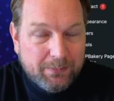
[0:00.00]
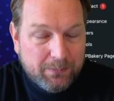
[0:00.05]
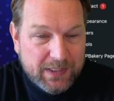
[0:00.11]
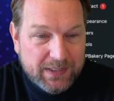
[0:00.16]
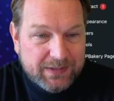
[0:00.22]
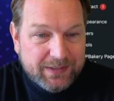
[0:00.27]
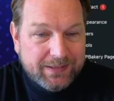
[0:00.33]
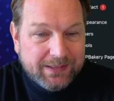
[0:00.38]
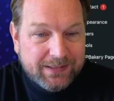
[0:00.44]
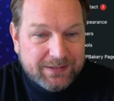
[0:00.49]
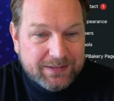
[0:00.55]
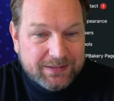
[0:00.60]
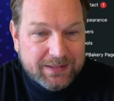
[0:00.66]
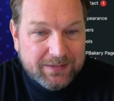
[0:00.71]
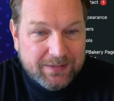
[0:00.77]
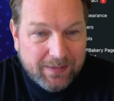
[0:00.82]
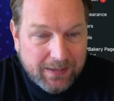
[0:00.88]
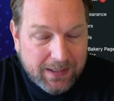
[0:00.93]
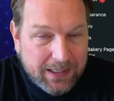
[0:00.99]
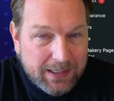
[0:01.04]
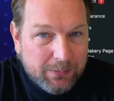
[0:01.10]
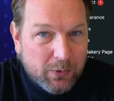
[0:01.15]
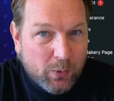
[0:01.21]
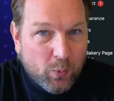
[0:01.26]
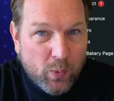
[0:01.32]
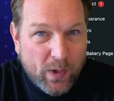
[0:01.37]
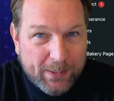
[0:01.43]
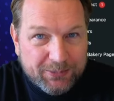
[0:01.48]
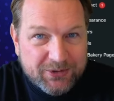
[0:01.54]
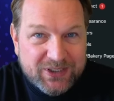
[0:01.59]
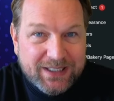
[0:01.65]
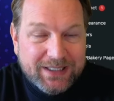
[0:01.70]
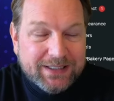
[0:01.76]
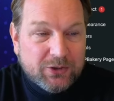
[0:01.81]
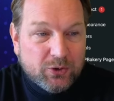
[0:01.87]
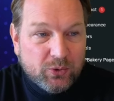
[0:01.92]
basically it's a theme, a
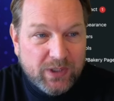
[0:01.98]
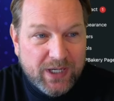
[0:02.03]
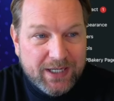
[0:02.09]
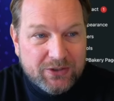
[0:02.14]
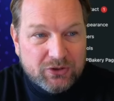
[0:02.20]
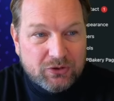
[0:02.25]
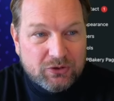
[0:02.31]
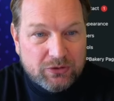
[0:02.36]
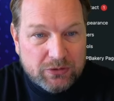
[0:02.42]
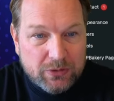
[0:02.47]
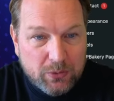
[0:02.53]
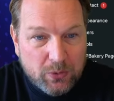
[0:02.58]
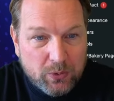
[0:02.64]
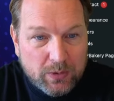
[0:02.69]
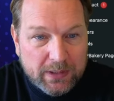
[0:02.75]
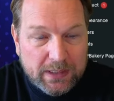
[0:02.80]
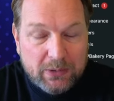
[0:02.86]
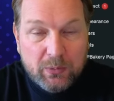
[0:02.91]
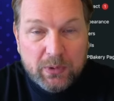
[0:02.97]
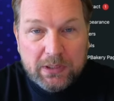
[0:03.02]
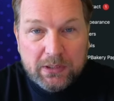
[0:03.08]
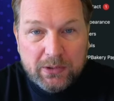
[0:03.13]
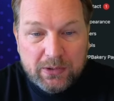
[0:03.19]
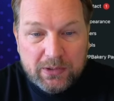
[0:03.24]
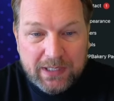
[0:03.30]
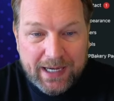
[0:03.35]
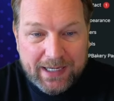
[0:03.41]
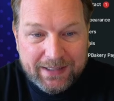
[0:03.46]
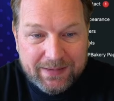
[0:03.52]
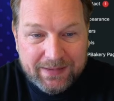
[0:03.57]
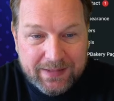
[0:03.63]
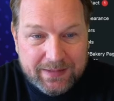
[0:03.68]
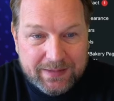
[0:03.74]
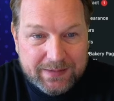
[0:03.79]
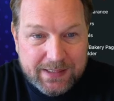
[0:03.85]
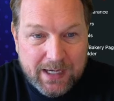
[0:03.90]
website creation tool, it will look like this.